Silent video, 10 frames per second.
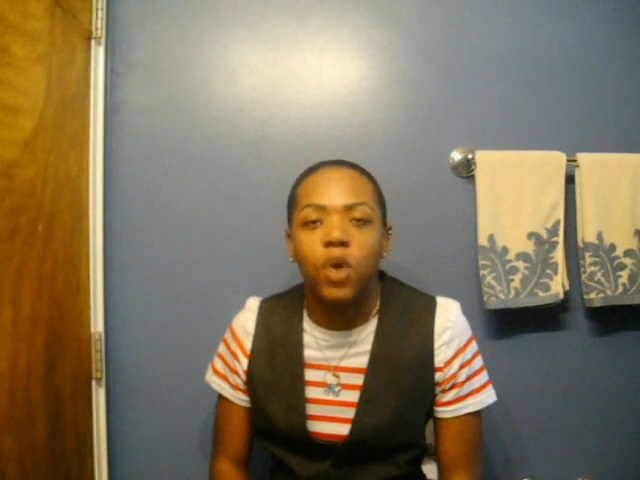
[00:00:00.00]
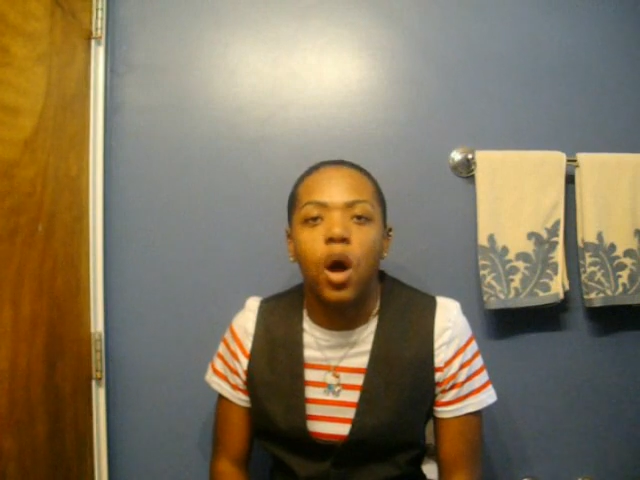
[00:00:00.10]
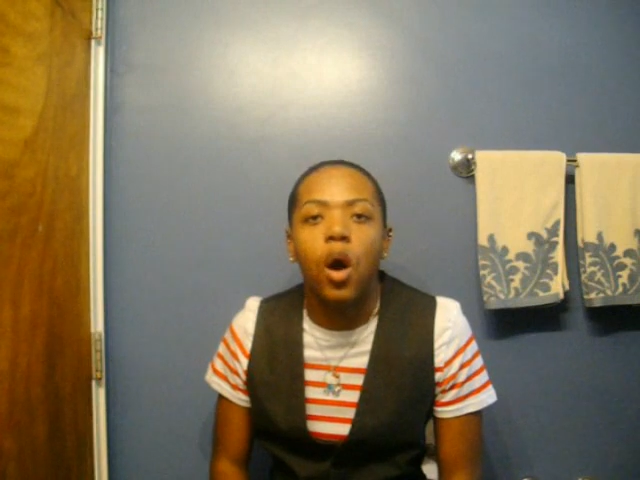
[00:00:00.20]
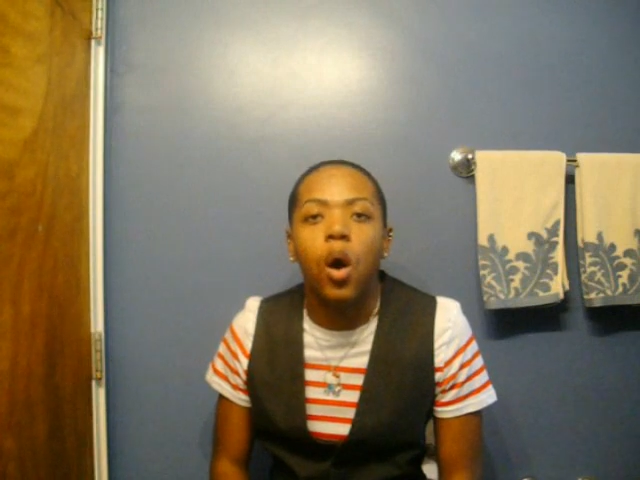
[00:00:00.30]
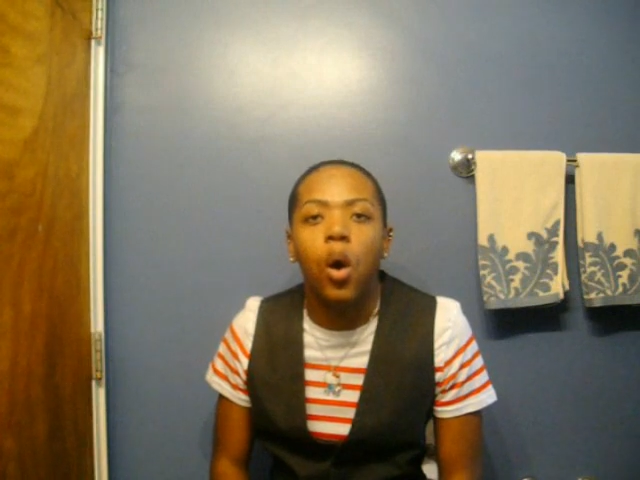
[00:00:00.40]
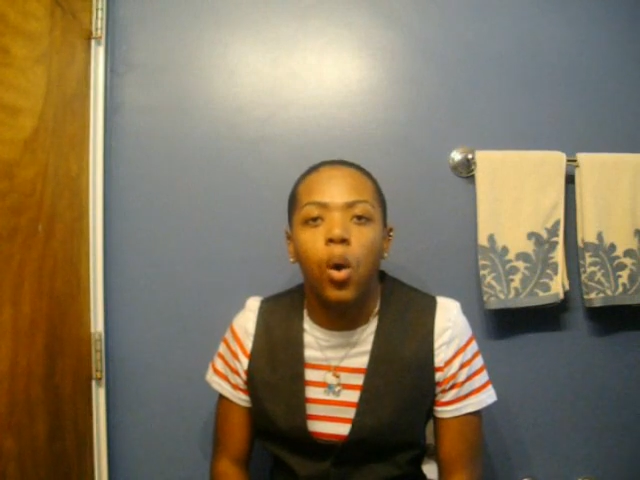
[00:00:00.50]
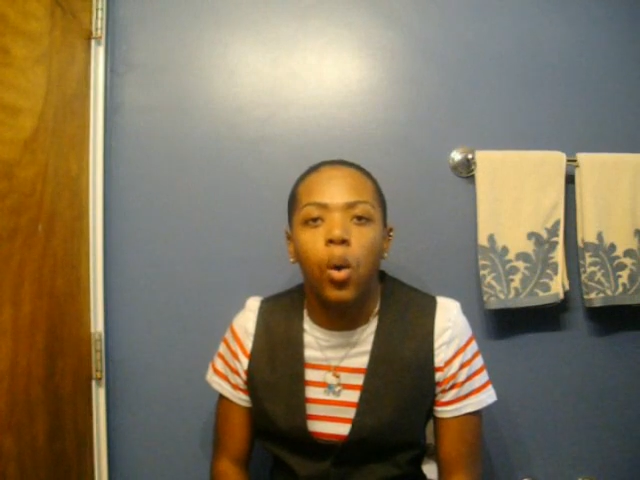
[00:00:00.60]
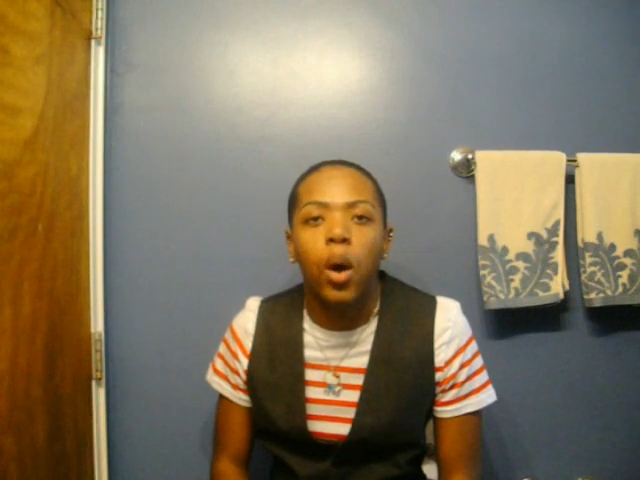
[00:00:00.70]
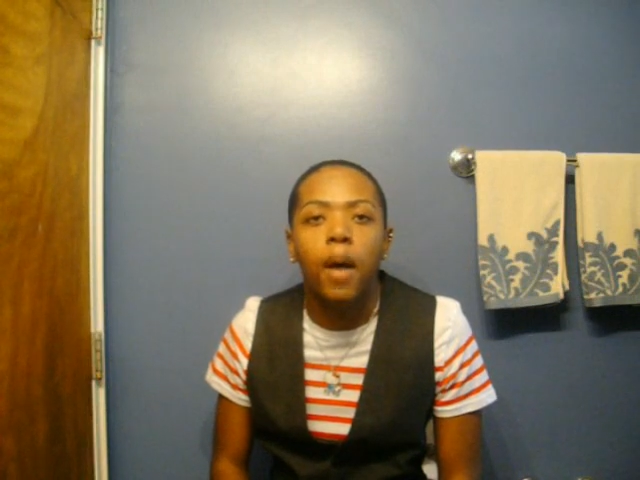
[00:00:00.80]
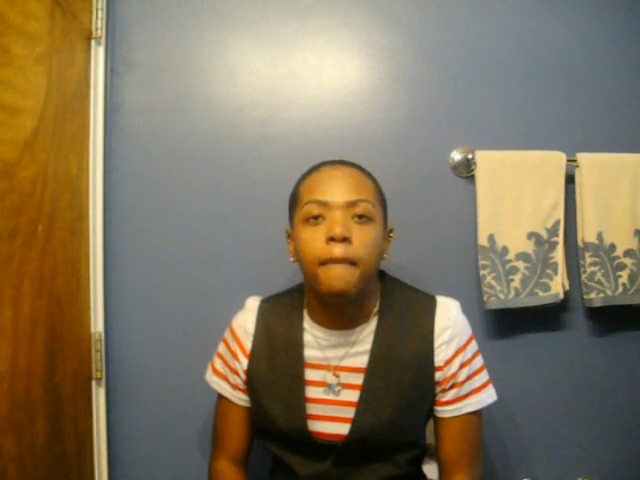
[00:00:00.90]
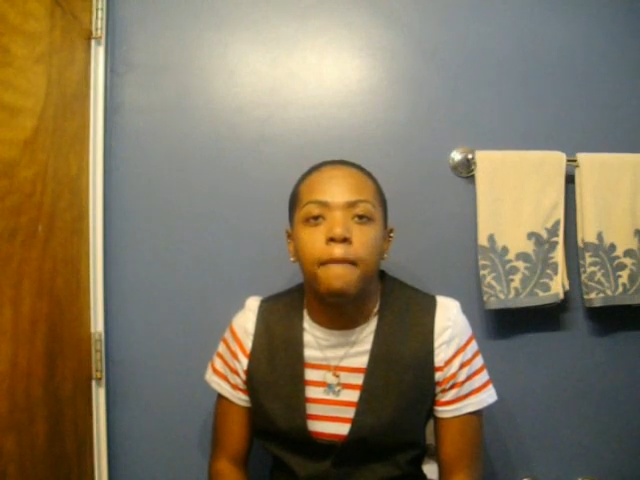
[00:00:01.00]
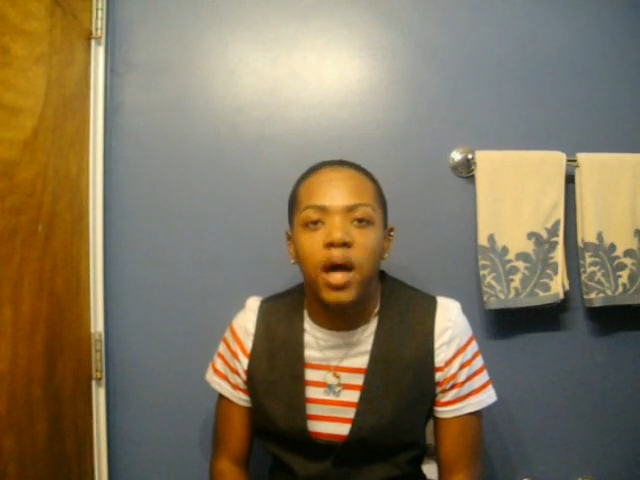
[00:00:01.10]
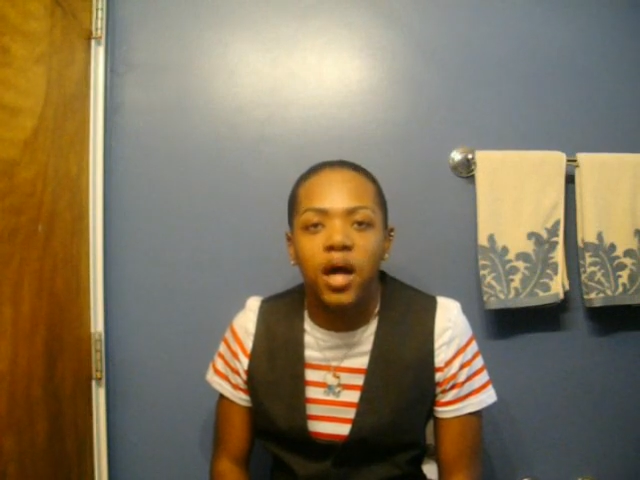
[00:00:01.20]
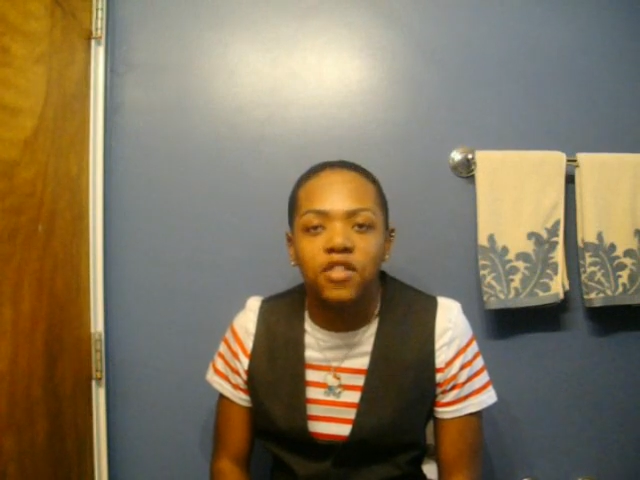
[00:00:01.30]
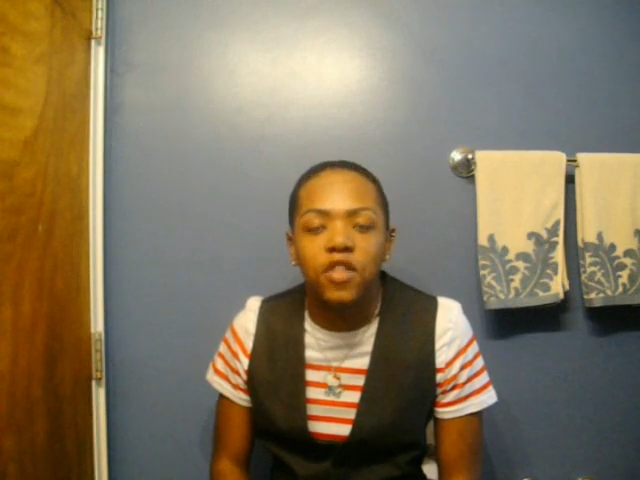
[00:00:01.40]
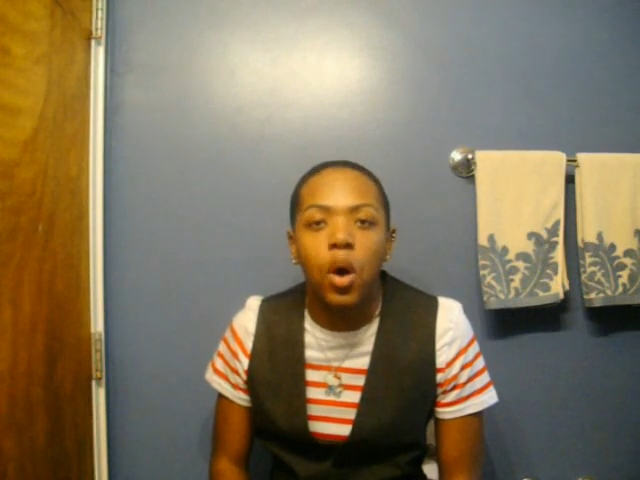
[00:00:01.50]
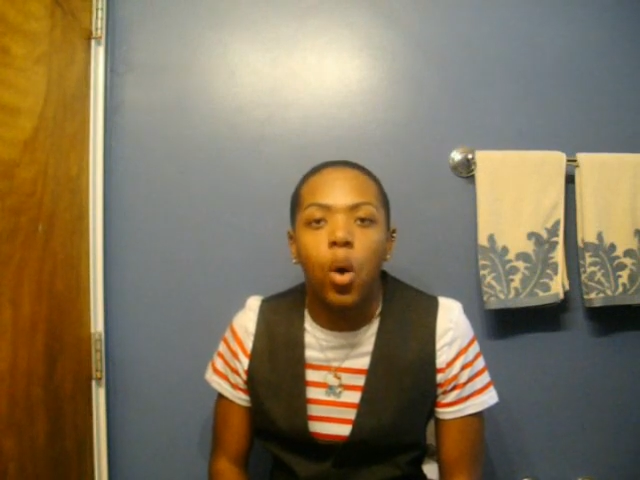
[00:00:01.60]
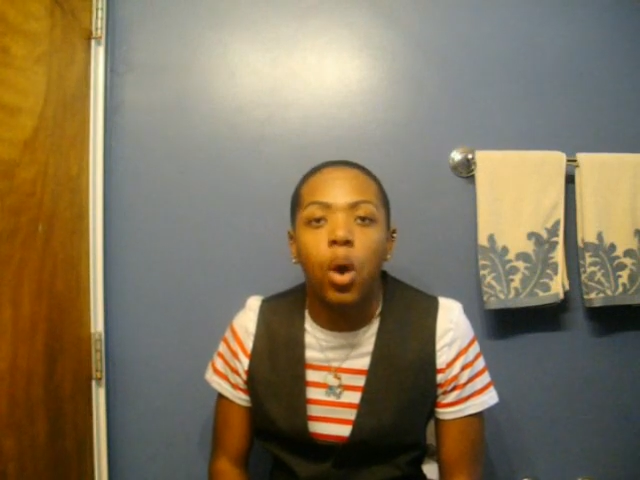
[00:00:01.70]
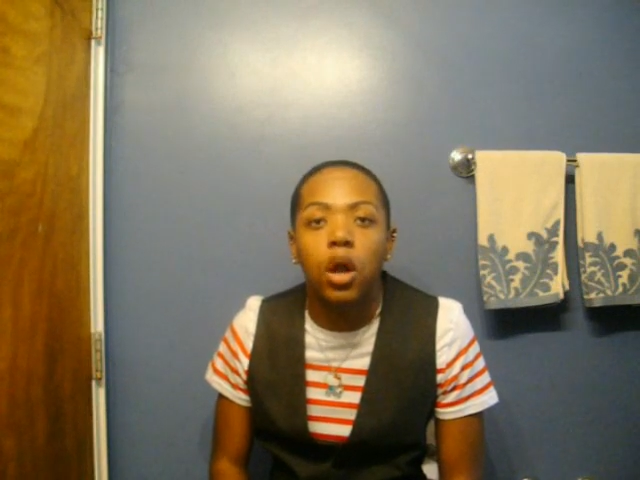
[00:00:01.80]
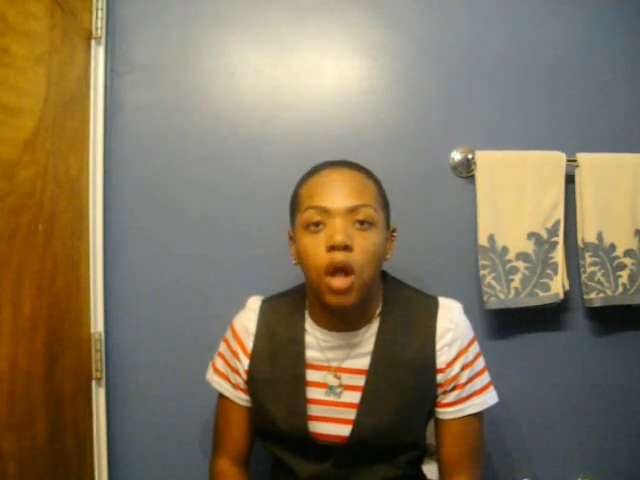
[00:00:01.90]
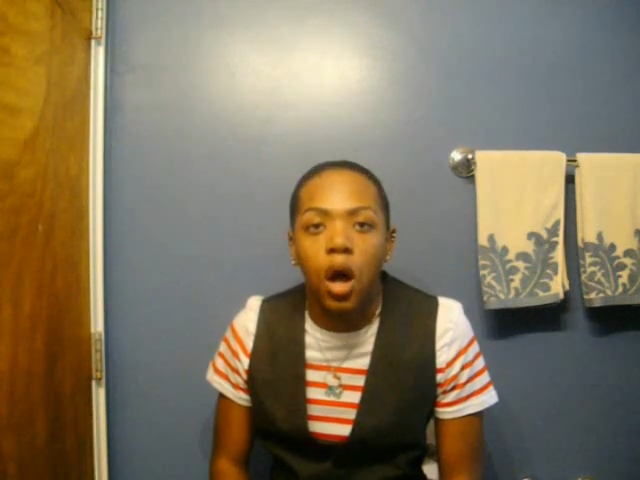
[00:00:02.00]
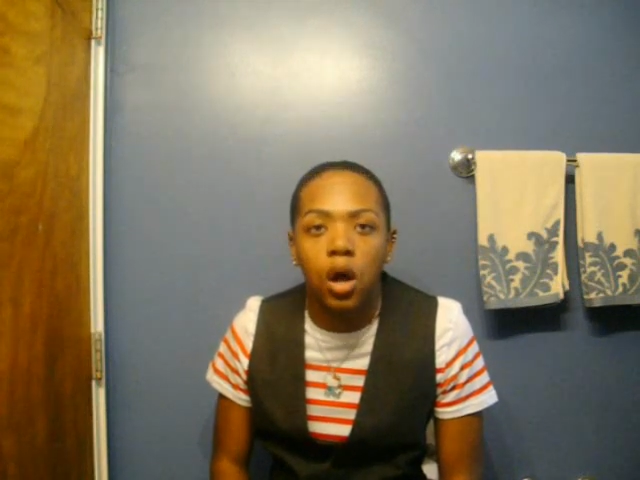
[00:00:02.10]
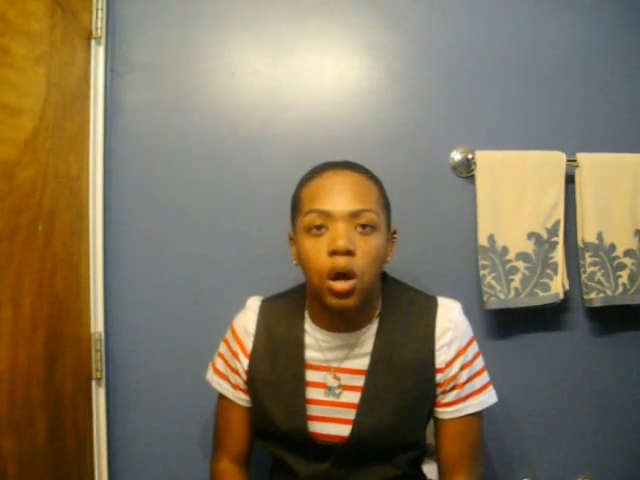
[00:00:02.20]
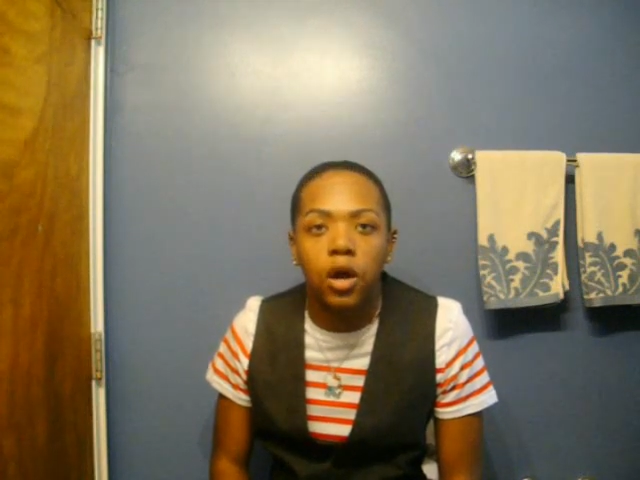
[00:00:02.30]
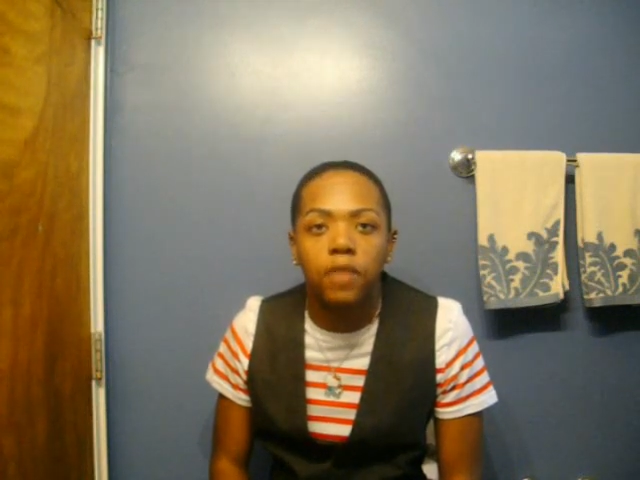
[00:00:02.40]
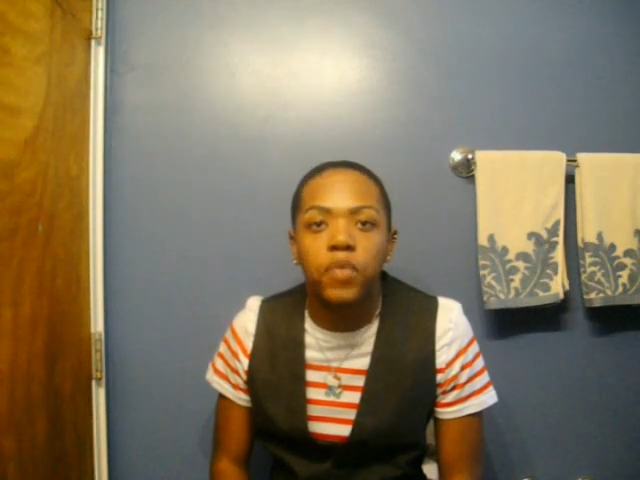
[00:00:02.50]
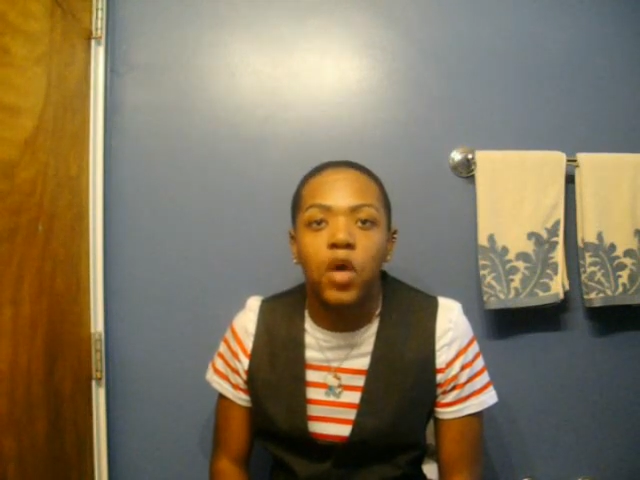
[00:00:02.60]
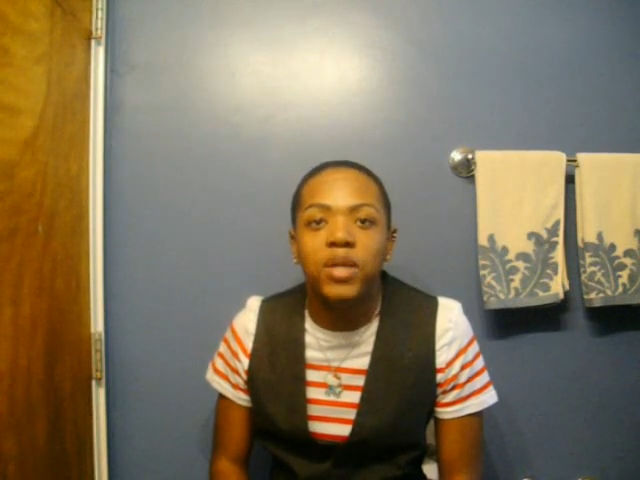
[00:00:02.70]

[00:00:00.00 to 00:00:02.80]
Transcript: for a whole month or longer,